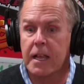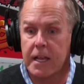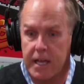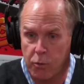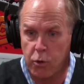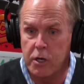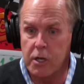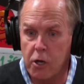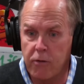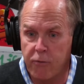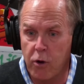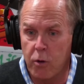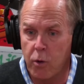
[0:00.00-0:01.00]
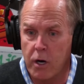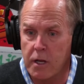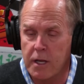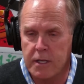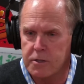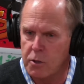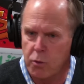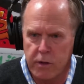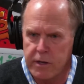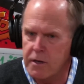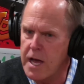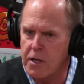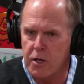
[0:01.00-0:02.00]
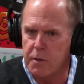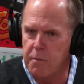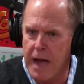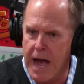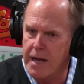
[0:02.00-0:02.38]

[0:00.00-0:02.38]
and we're going to go forward. So they're not looking back.